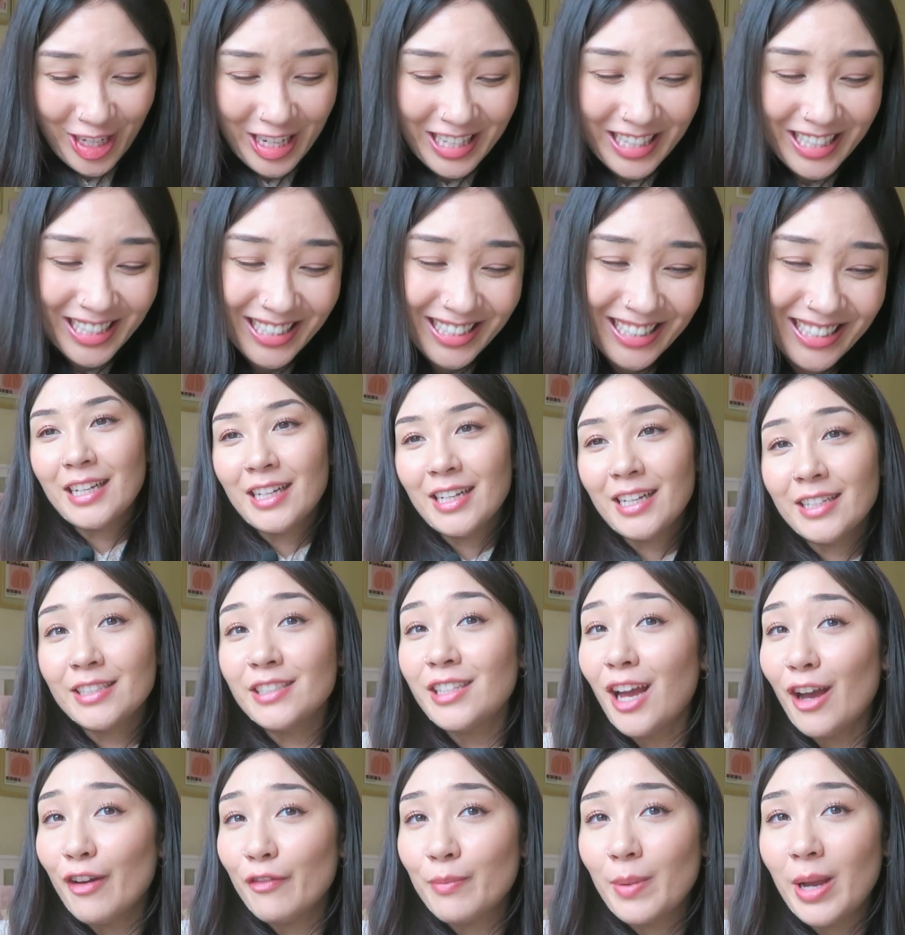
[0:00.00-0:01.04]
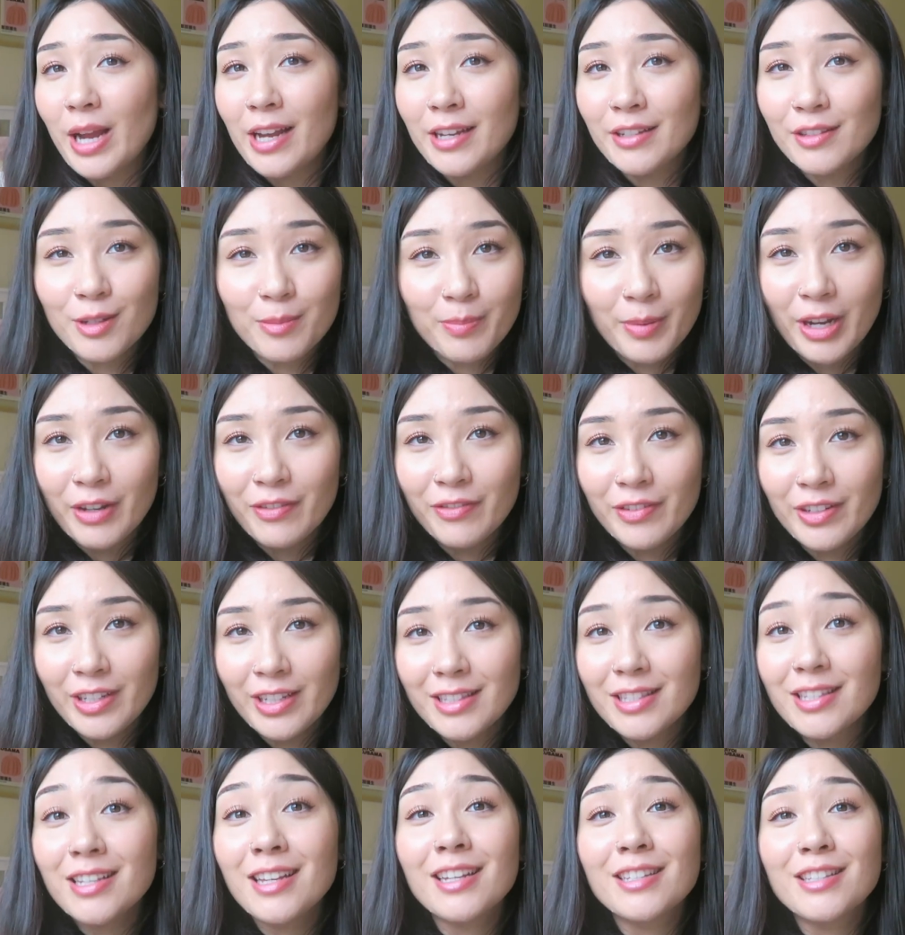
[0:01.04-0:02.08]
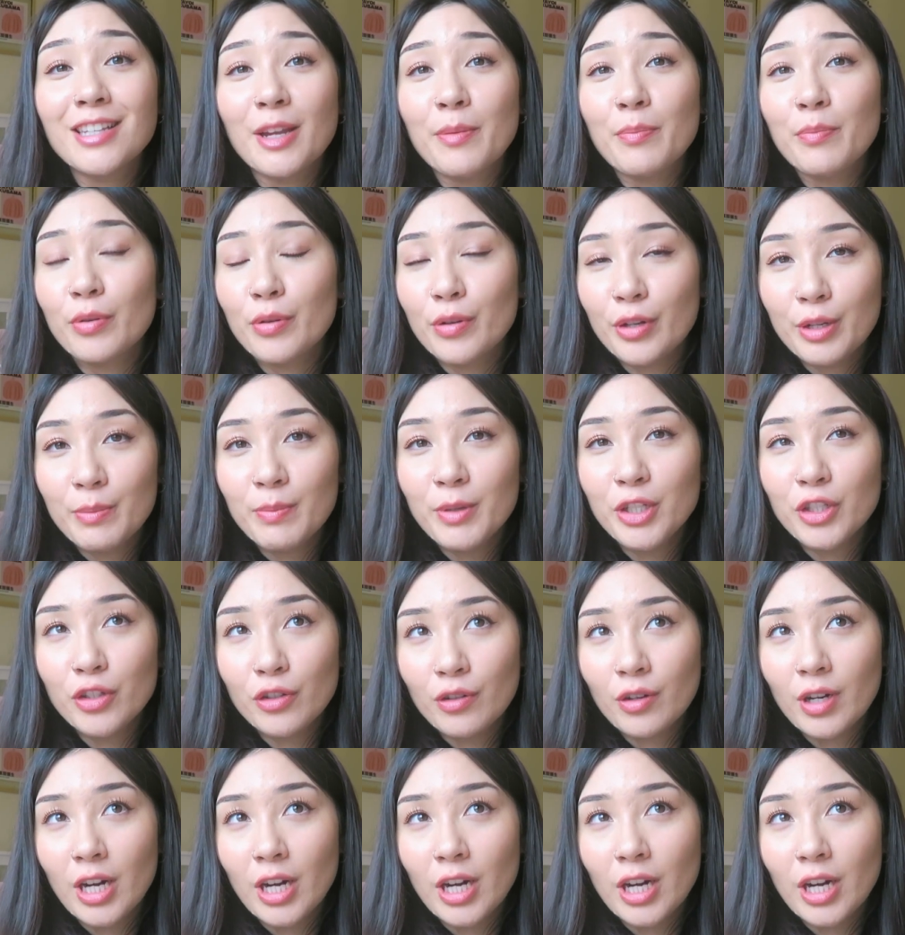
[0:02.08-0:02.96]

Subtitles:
Yeah, if my eyes are puffy, it's because I pretty much